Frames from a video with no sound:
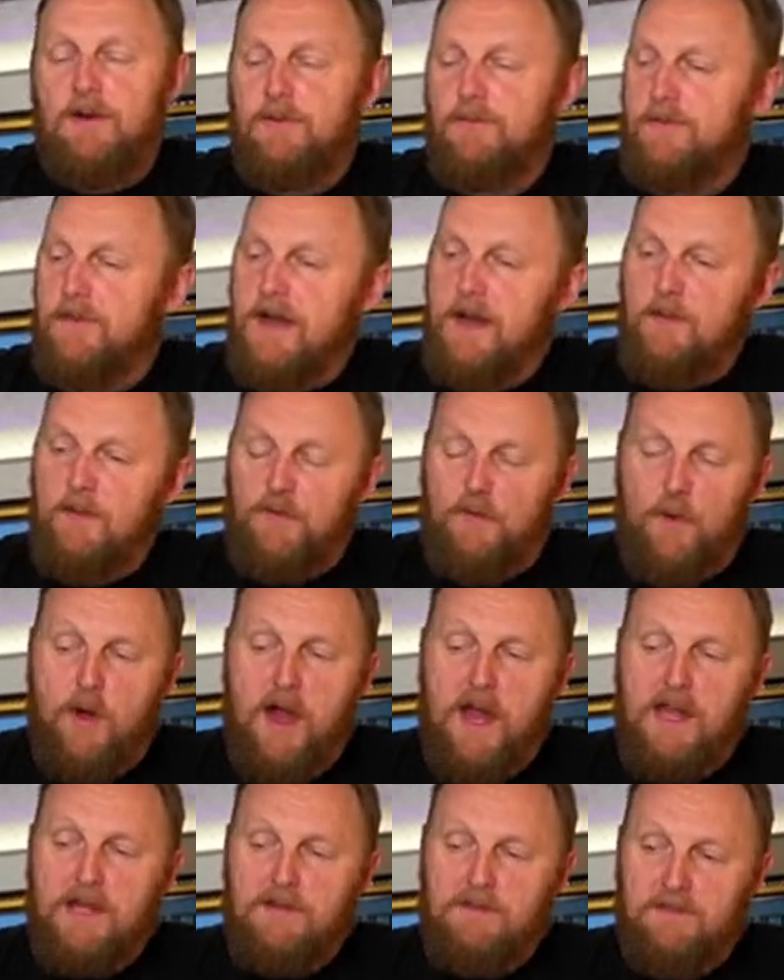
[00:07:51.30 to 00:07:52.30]
know. I'm
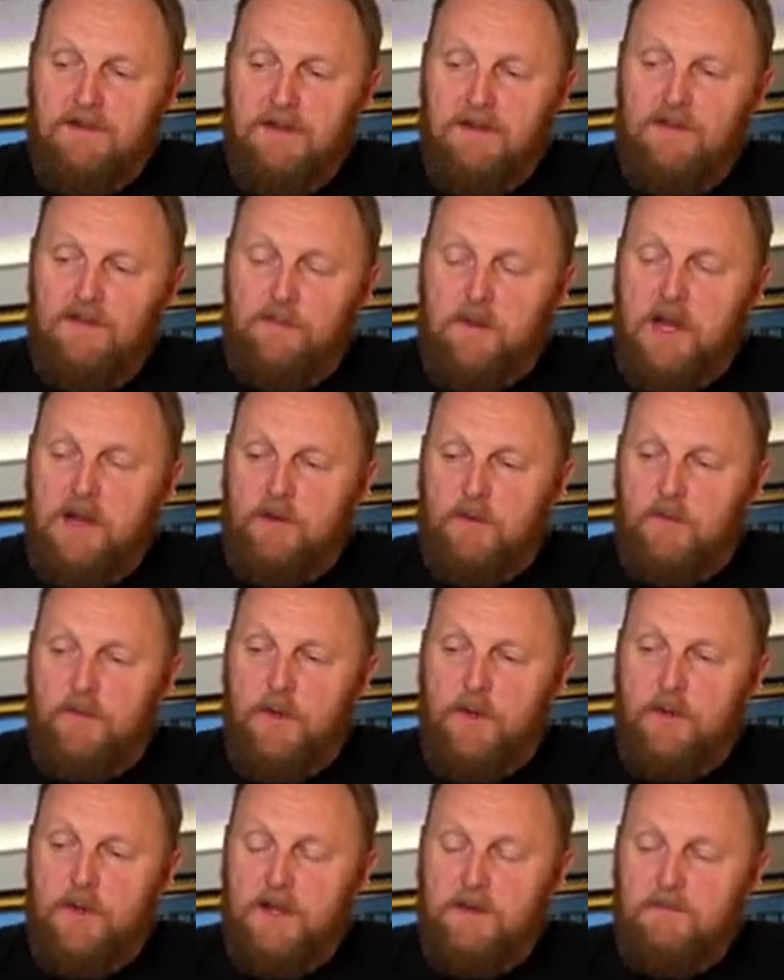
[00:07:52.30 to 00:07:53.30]
afraid.
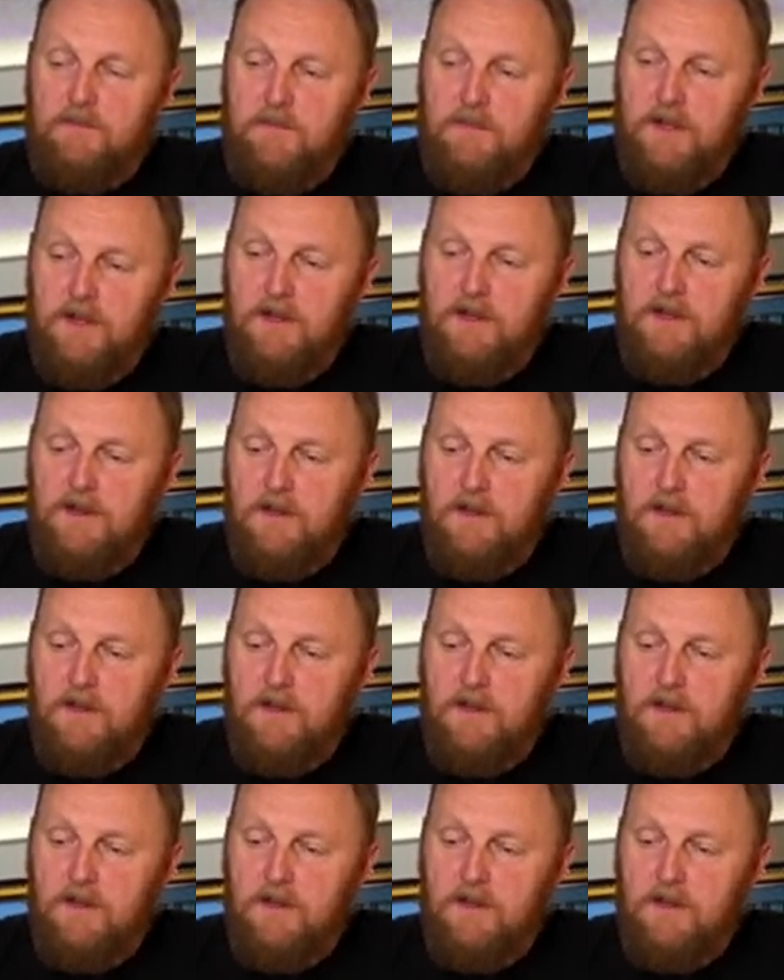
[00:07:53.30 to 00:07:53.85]
Speakerphone it.